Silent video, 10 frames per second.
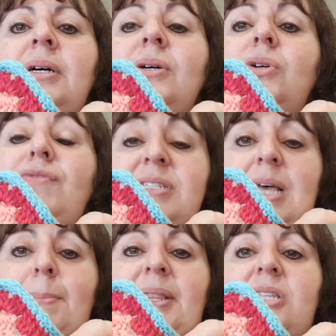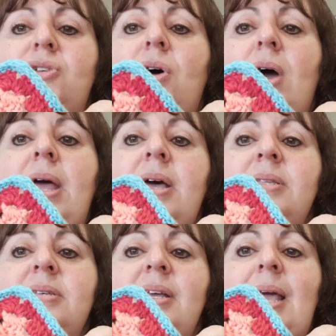Good for summer, that's right.
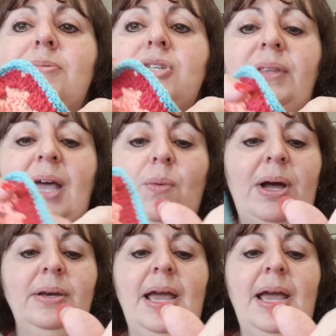So the gaps on that one,